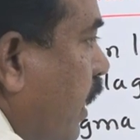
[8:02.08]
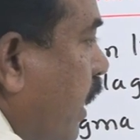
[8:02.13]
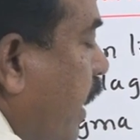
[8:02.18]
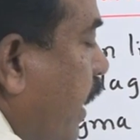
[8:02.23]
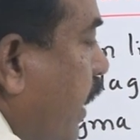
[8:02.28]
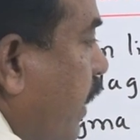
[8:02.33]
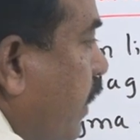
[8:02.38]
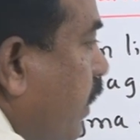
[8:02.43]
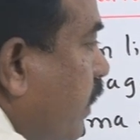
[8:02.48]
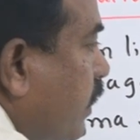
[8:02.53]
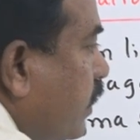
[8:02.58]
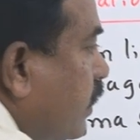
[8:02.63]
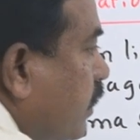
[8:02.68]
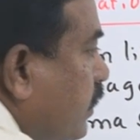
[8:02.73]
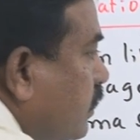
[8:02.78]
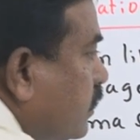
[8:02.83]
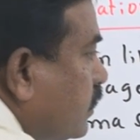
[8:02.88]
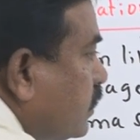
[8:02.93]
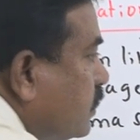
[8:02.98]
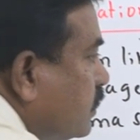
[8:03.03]
And
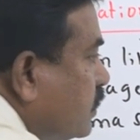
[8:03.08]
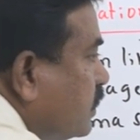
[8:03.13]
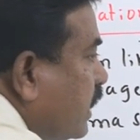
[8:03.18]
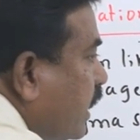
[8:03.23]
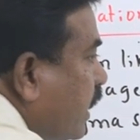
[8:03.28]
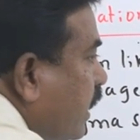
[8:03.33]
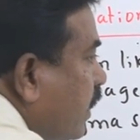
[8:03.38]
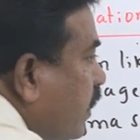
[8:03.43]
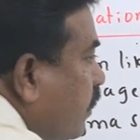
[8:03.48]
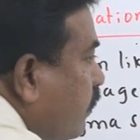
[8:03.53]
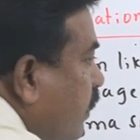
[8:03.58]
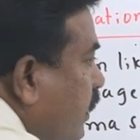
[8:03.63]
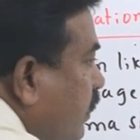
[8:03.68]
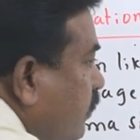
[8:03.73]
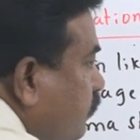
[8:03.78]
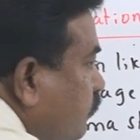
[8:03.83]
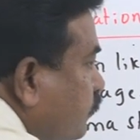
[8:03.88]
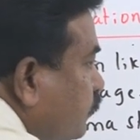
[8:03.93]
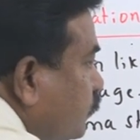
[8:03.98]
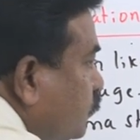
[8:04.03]
second
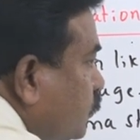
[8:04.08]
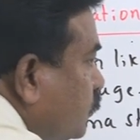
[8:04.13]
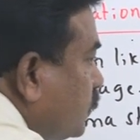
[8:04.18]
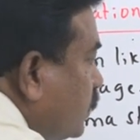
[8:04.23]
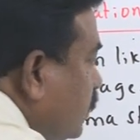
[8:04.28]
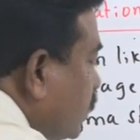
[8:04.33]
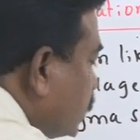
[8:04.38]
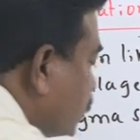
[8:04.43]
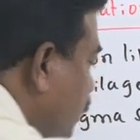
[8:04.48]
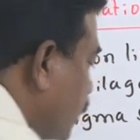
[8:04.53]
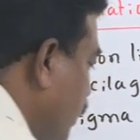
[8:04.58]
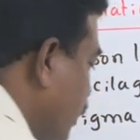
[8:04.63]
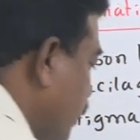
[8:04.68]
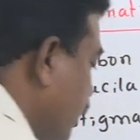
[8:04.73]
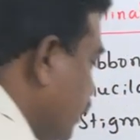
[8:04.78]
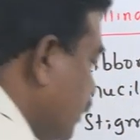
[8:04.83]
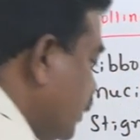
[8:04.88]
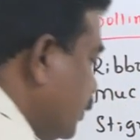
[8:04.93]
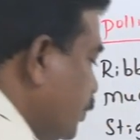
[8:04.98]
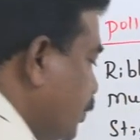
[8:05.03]
one,
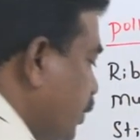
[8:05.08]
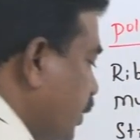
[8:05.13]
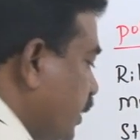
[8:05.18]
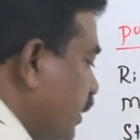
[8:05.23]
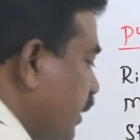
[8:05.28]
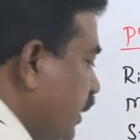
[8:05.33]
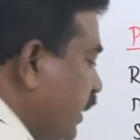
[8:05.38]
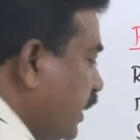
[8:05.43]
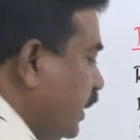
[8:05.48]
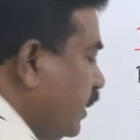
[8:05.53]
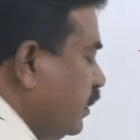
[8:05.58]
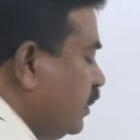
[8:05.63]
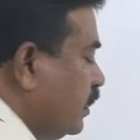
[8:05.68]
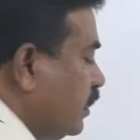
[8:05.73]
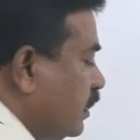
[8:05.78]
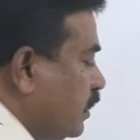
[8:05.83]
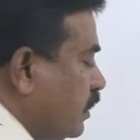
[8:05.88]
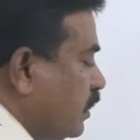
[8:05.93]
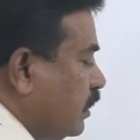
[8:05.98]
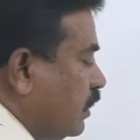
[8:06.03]
the generally
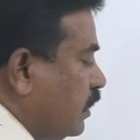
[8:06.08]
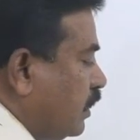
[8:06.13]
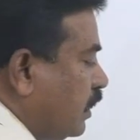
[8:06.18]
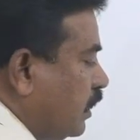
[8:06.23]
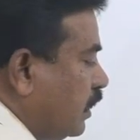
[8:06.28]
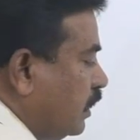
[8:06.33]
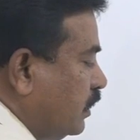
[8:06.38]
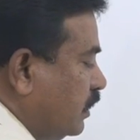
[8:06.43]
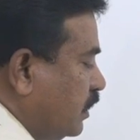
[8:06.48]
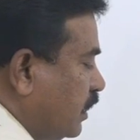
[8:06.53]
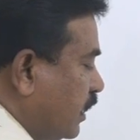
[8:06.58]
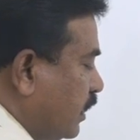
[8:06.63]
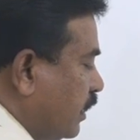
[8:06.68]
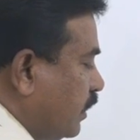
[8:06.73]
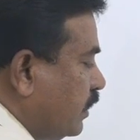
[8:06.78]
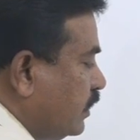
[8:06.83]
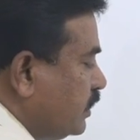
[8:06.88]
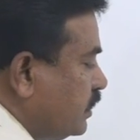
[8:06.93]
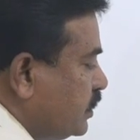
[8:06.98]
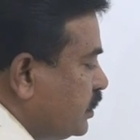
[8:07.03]

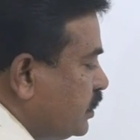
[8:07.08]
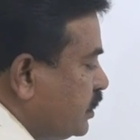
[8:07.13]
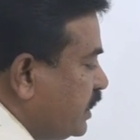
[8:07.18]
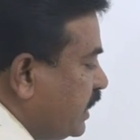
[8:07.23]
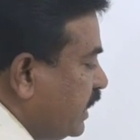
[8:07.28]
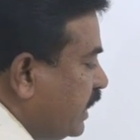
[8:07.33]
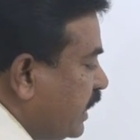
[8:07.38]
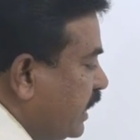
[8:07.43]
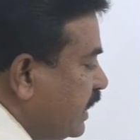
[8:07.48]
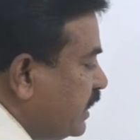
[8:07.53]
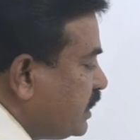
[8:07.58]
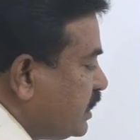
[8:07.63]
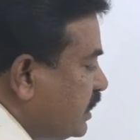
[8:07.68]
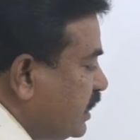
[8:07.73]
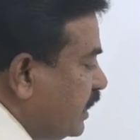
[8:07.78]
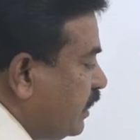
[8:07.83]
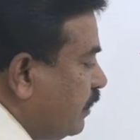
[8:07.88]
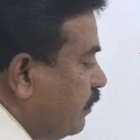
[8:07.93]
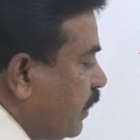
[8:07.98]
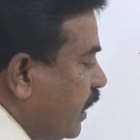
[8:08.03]
the sticky
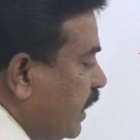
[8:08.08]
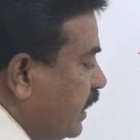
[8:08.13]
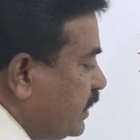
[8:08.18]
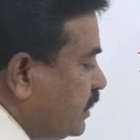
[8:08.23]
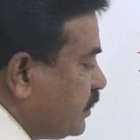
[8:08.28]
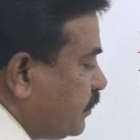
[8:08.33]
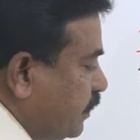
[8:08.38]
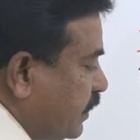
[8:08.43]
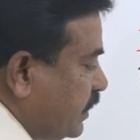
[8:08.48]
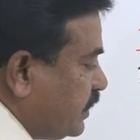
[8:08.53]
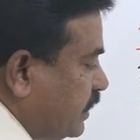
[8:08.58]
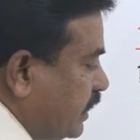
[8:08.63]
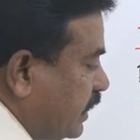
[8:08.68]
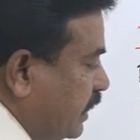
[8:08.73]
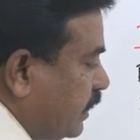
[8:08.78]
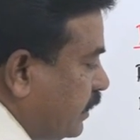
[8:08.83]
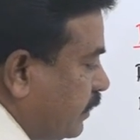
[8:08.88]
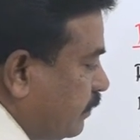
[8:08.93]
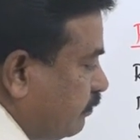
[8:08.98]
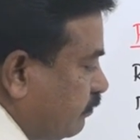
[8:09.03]
stigma is
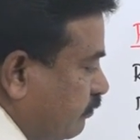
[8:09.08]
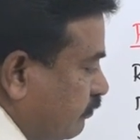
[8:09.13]
present.